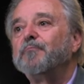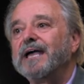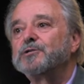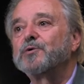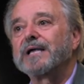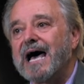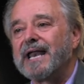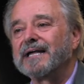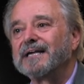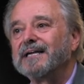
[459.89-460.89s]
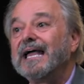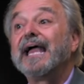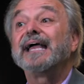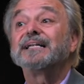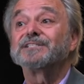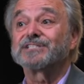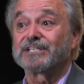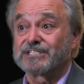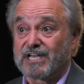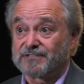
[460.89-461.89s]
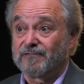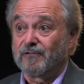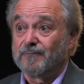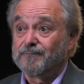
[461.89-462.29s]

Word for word: patriotic and successful,